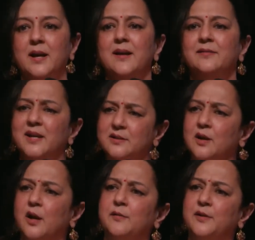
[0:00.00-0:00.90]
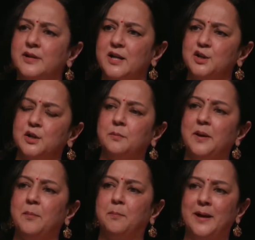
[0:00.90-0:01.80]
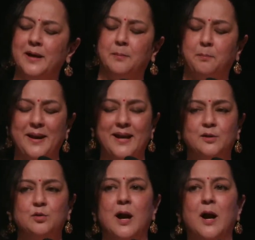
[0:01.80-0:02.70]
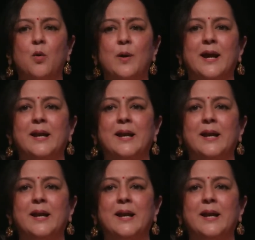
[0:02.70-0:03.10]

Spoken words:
there's a lot of attention being paid to how we can